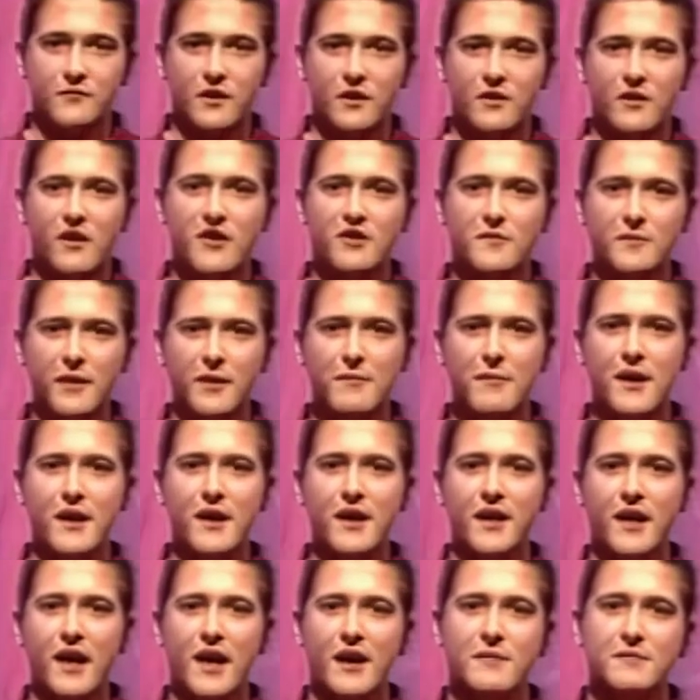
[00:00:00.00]
There have been many
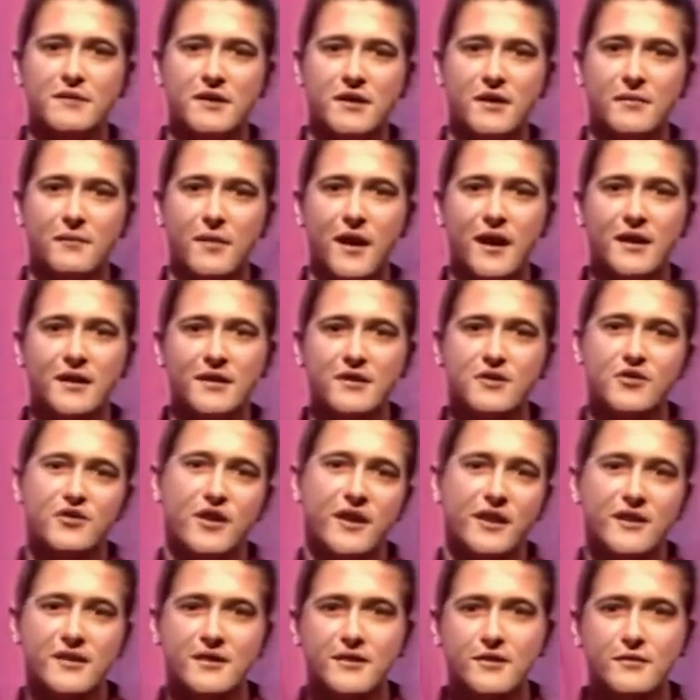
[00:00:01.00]
games in the past
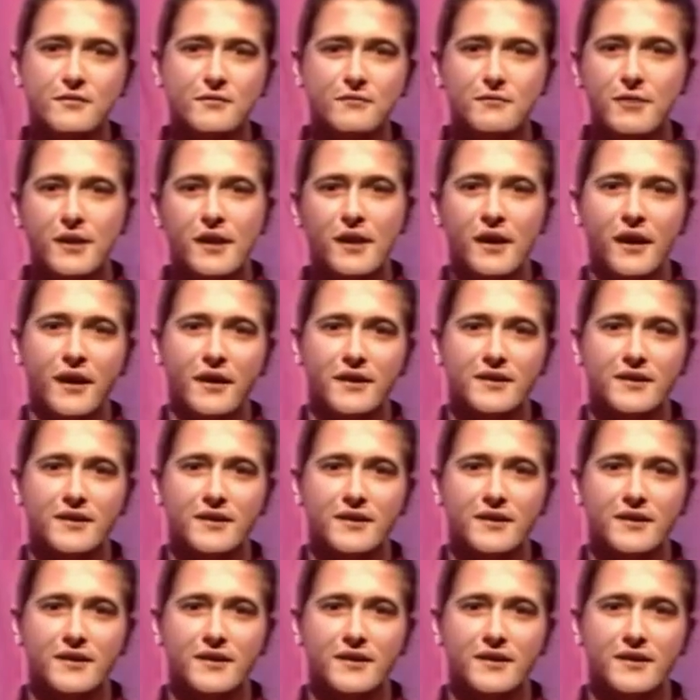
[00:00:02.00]
trying to be like